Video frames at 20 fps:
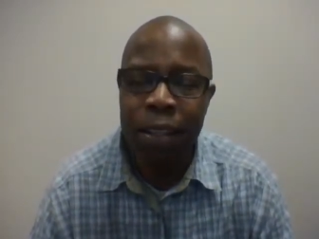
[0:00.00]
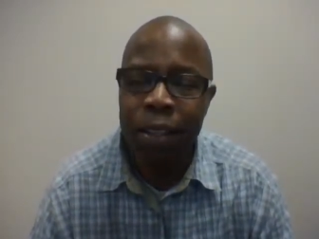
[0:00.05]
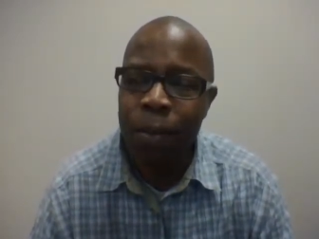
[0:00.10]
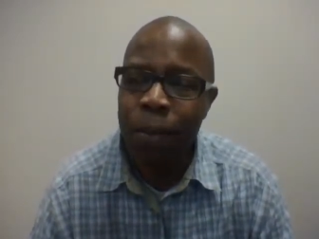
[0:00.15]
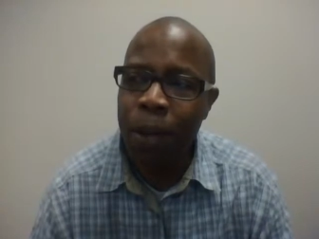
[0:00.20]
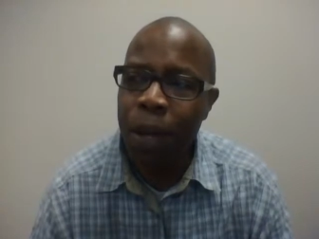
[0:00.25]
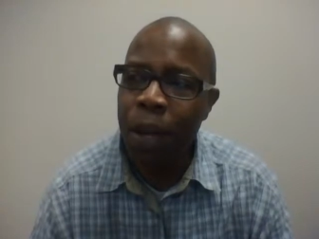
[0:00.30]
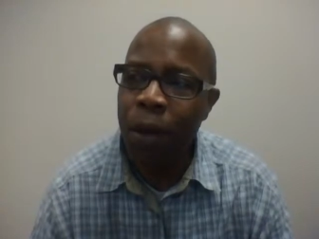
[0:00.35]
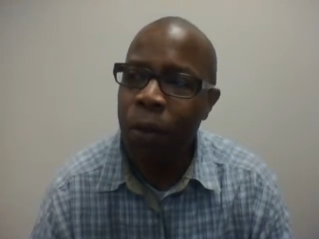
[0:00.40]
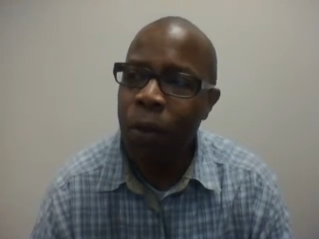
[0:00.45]
It's
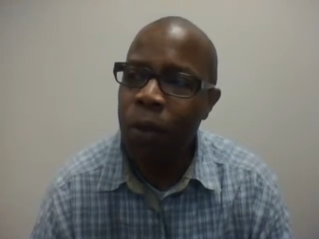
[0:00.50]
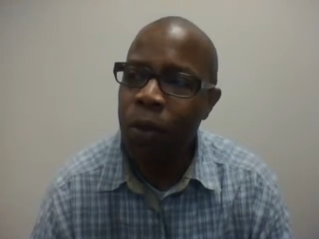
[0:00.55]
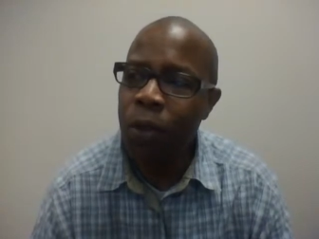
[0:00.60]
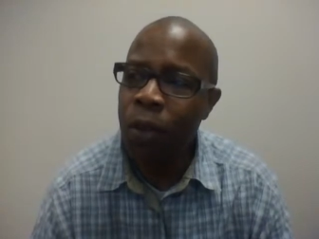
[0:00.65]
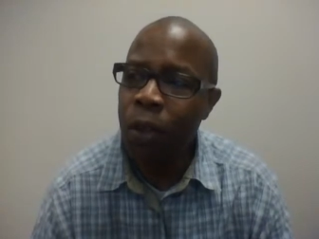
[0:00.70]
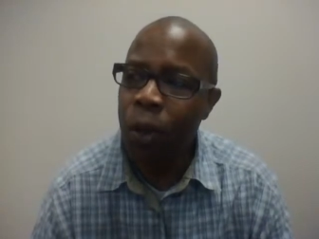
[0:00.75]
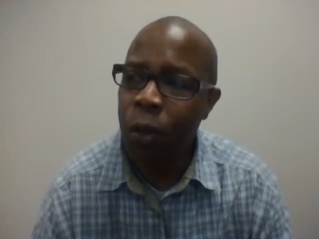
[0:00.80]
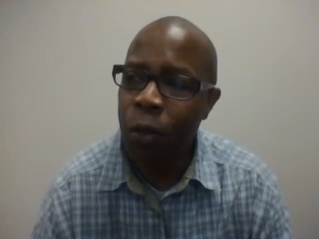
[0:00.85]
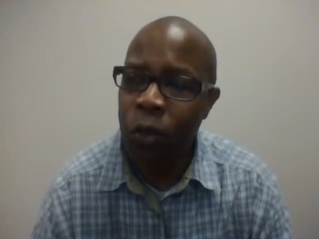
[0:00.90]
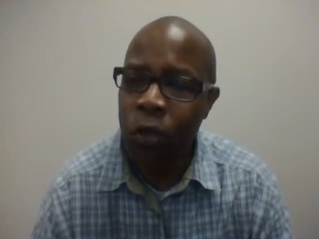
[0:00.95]
about
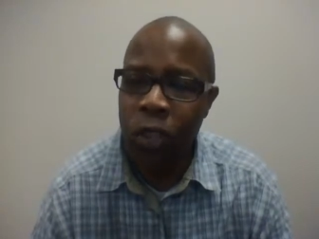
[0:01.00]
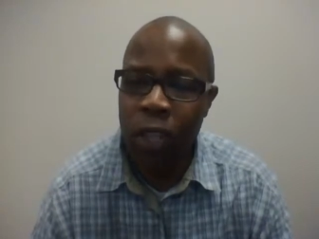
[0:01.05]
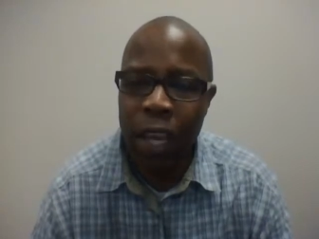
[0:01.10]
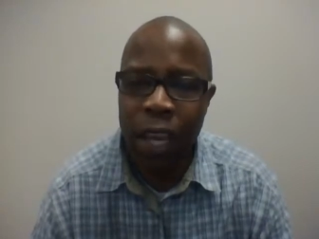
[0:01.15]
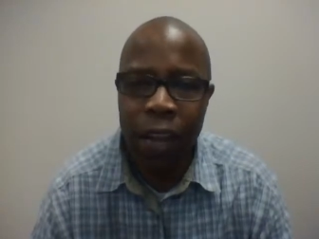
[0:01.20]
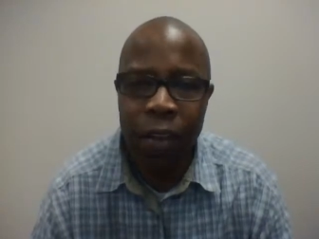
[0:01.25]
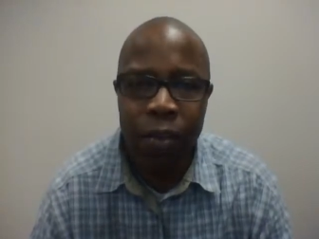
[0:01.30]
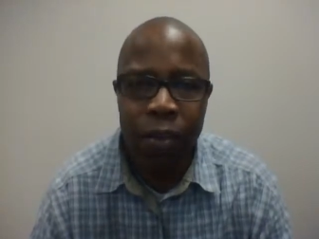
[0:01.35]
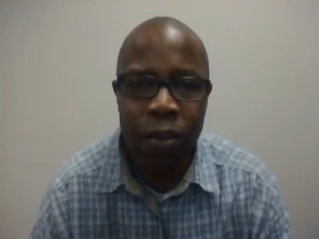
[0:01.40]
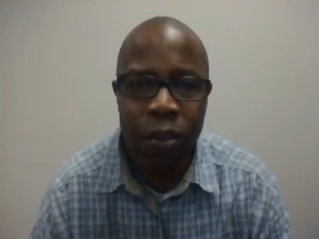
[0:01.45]
you know
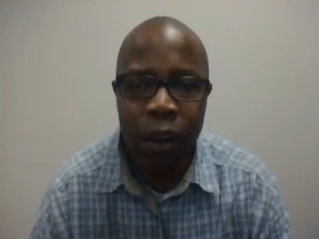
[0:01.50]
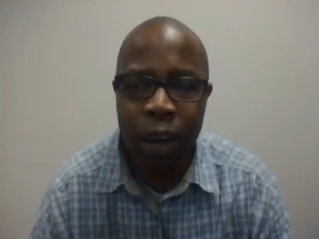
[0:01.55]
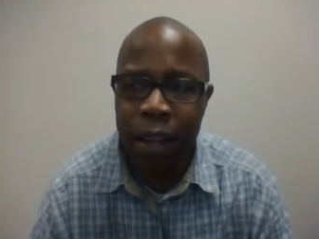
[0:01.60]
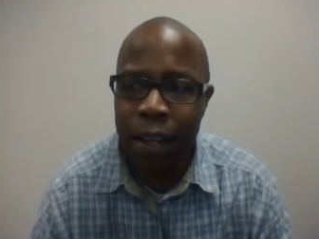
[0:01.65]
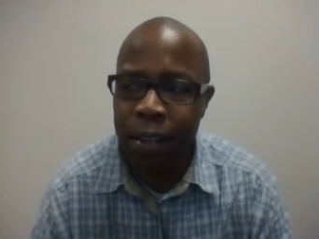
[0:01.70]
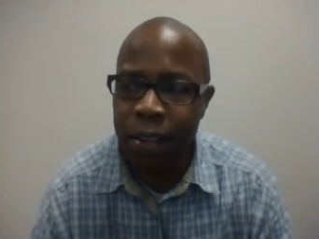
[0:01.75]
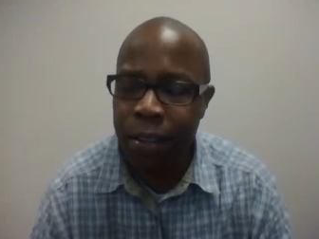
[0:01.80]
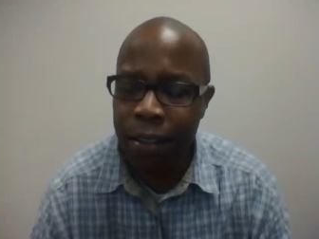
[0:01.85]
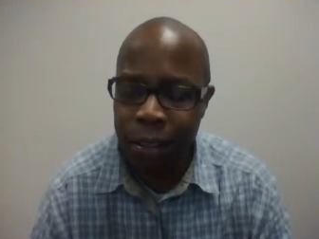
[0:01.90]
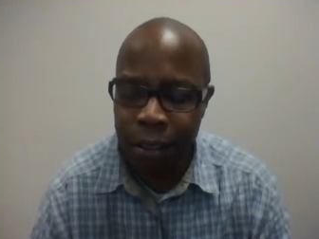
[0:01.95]
staying,
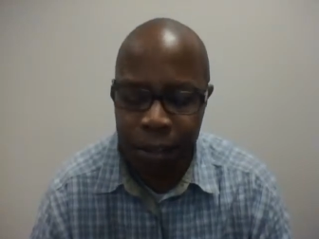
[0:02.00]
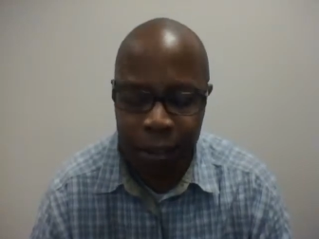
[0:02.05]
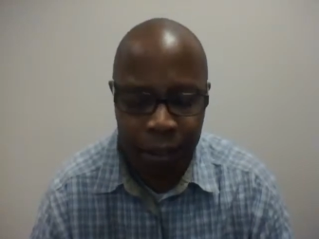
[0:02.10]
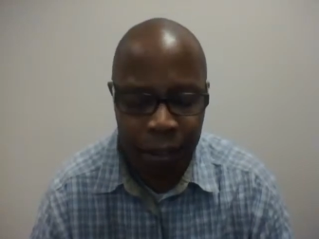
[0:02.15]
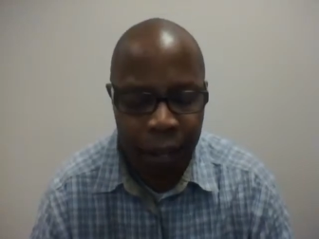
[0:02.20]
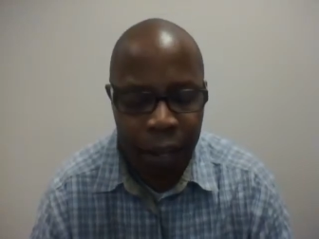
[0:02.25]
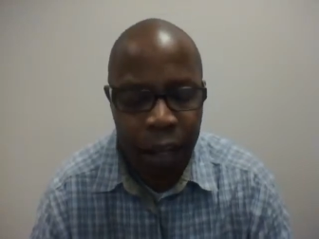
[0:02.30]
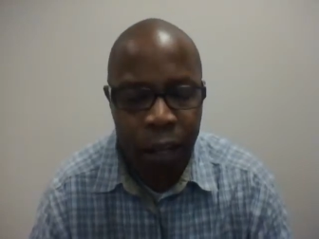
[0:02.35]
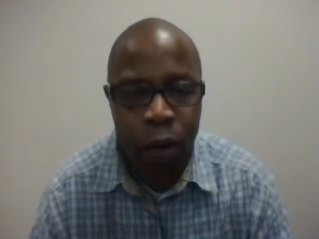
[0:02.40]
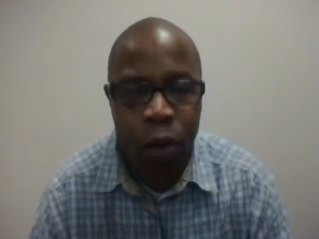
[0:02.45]
trying, just
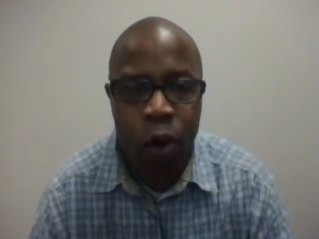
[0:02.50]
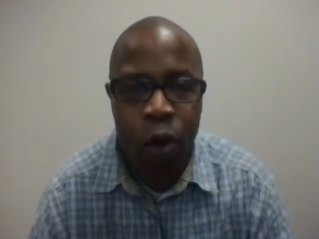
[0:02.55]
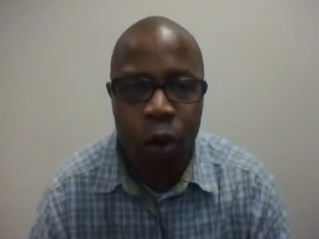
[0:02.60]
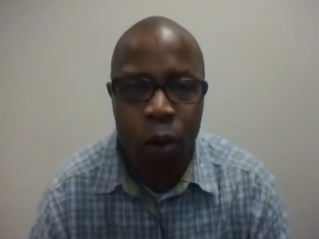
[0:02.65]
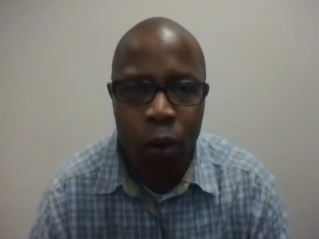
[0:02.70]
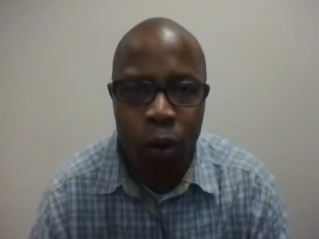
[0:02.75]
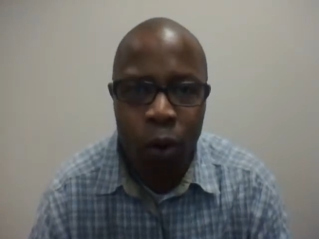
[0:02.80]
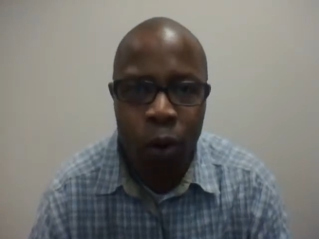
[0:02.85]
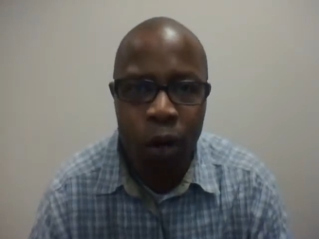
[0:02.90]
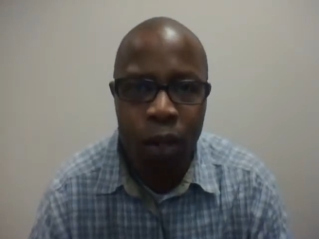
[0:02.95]
staying on
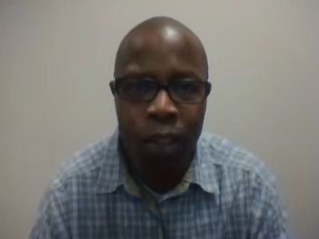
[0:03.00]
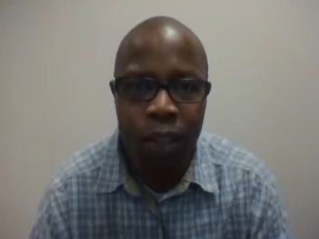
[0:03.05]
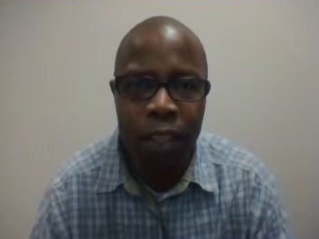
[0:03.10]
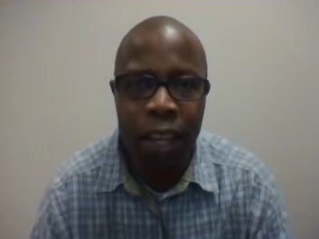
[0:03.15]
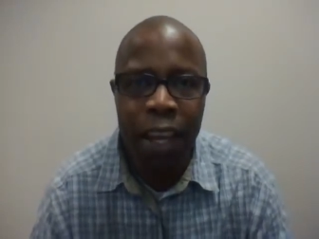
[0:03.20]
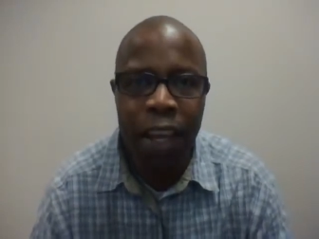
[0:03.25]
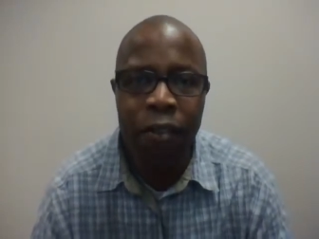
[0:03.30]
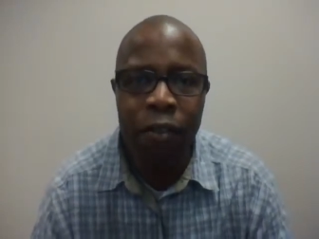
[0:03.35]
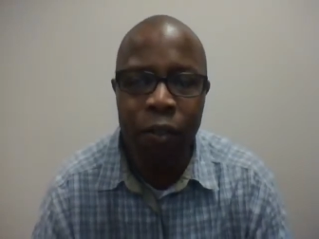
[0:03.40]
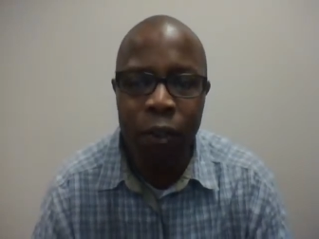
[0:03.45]
course,
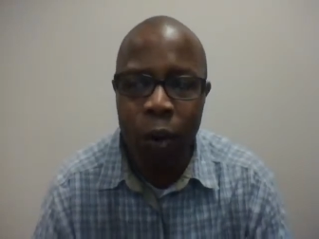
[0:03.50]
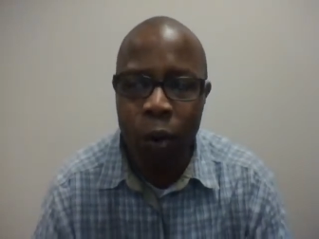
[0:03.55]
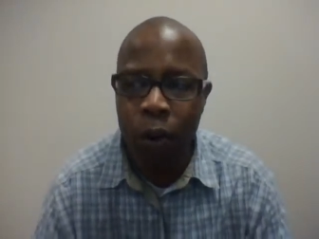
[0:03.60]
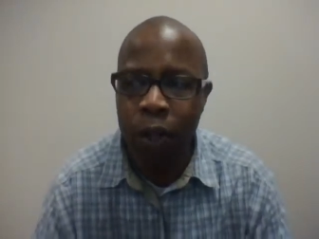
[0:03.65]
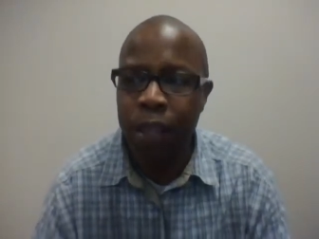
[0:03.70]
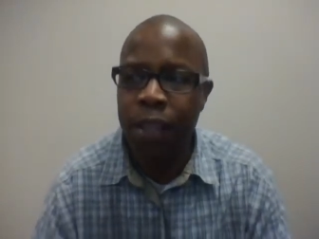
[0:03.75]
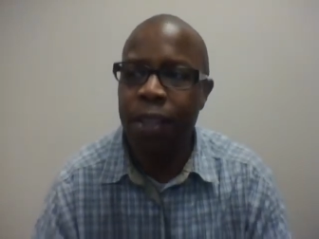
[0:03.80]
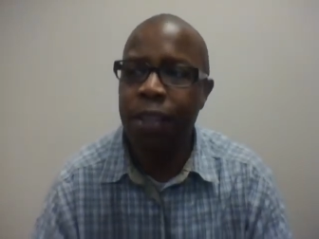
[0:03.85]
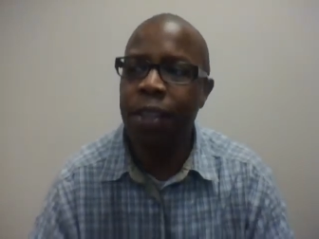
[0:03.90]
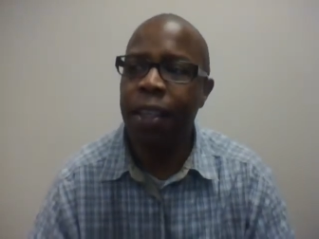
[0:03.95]
staying
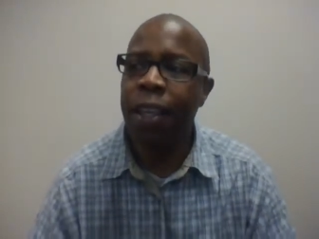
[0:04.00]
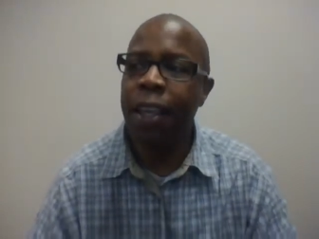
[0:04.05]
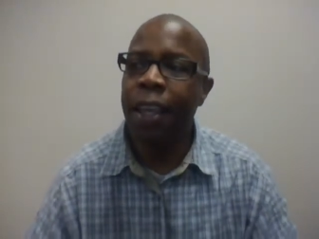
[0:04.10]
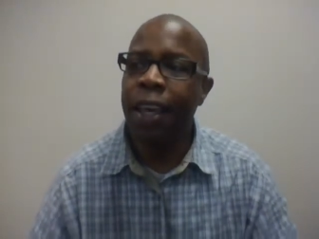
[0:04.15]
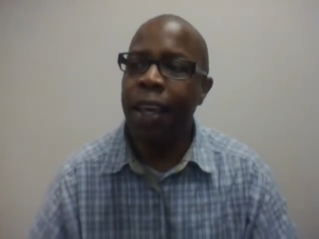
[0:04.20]
focused,